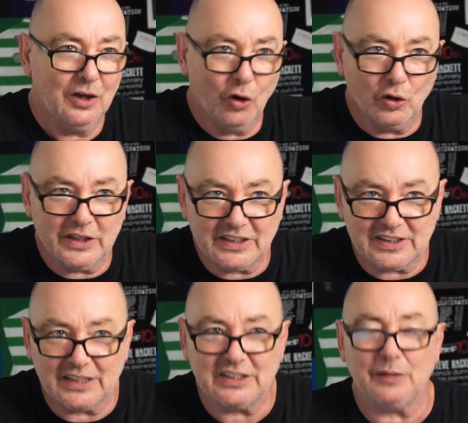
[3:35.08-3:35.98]
All these
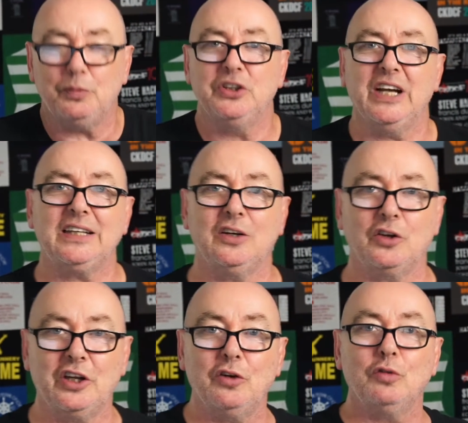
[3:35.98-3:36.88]
things you get projected
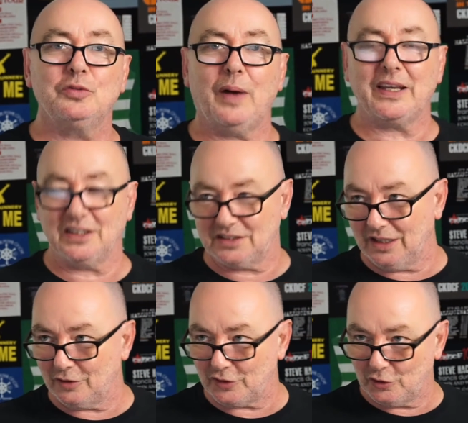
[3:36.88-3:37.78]
on, you're always by
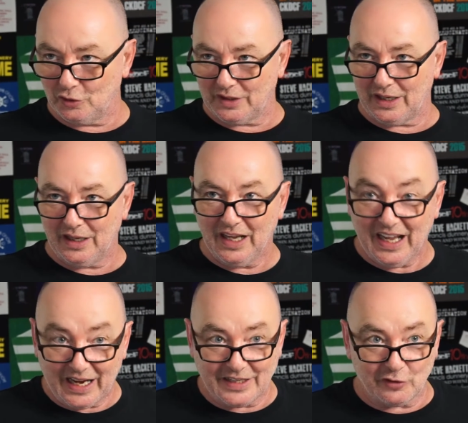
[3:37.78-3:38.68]
yourself. You go there
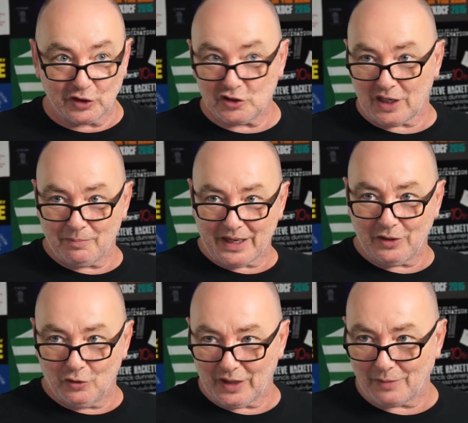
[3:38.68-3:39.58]
and you've got to try and make
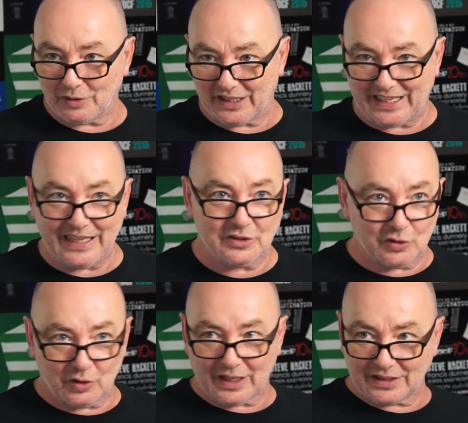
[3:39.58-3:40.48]
it all right with the kids
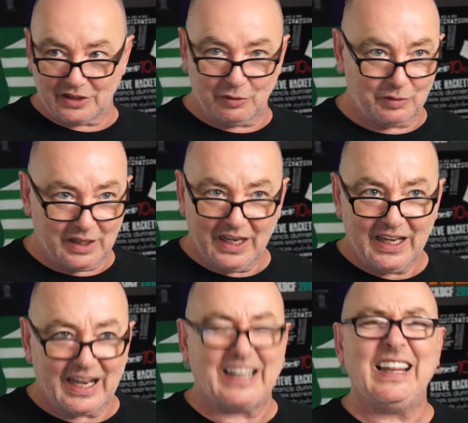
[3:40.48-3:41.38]
and all that. And you're doing
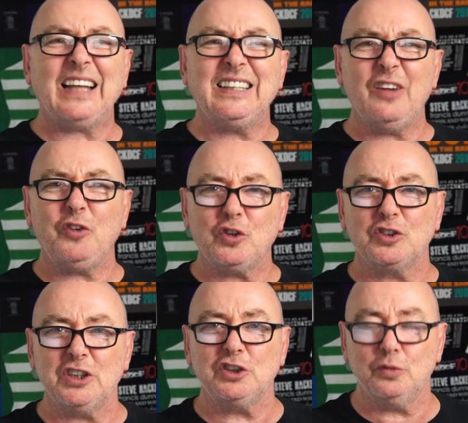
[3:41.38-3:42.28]
like that difficult
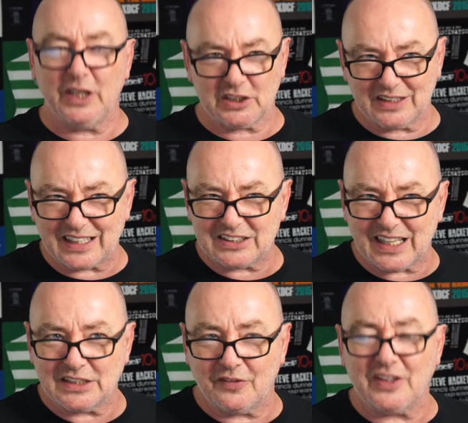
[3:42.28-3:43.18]
situation, that
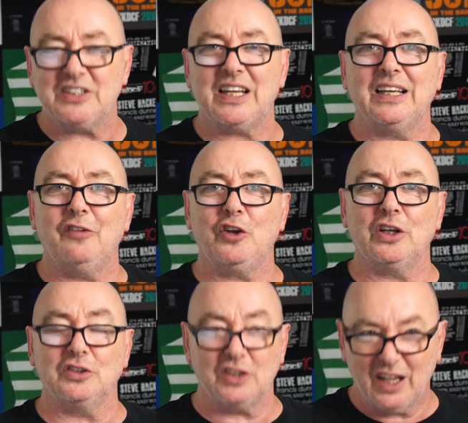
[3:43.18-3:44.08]
sense of
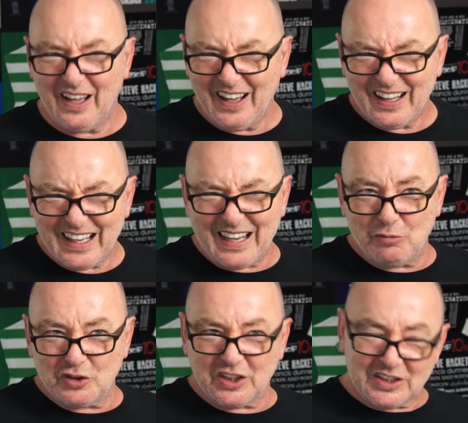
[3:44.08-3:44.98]
insignificance. It
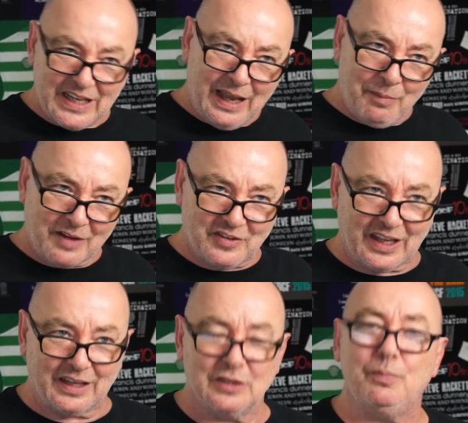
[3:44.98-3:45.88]
was the same, I
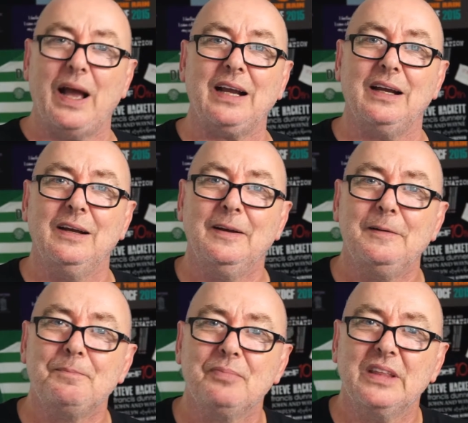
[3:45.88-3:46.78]
think, as back.
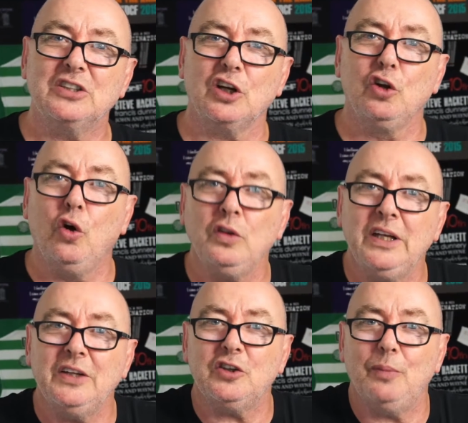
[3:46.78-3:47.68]
There's a
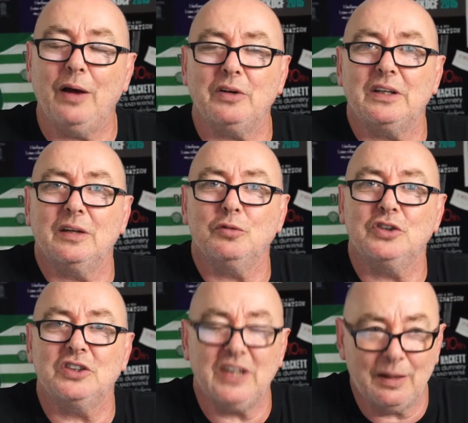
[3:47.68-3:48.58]
loneliness about it that was
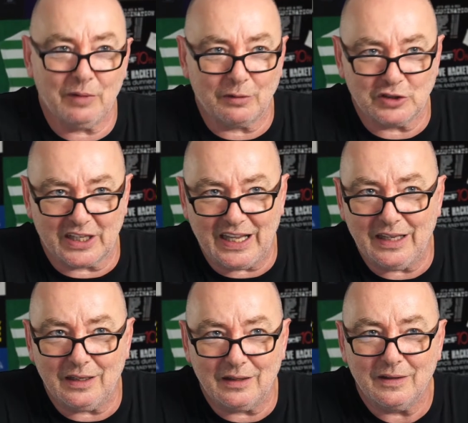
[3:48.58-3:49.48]
the same when I was a
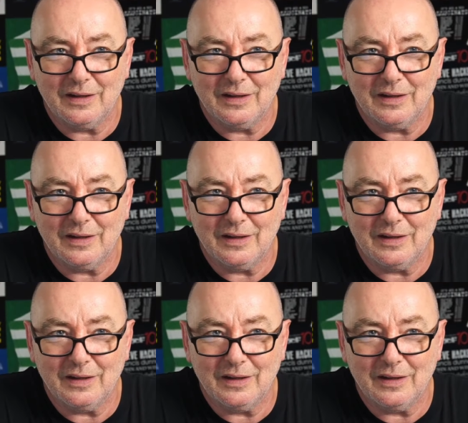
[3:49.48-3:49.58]
kid.